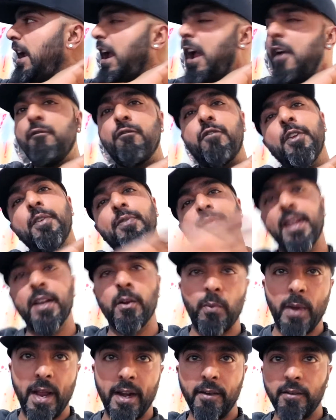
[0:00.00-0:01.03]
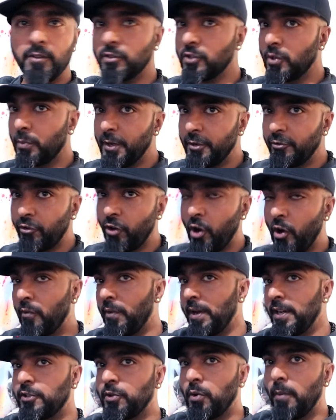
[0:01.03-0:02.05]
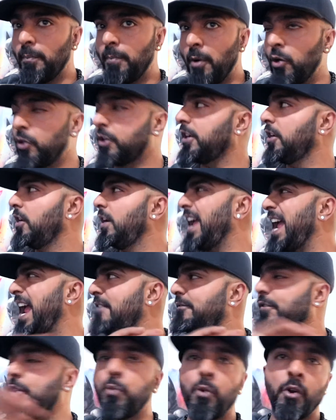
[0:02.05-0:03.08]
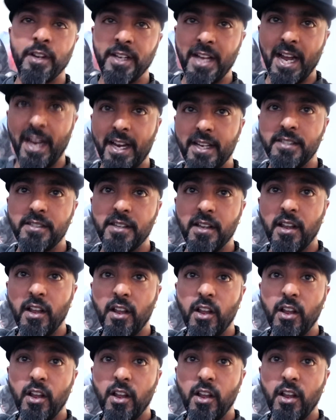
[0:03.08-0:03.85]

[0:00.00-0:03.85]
Everything went, so we drove into a bunker. Everyone dies.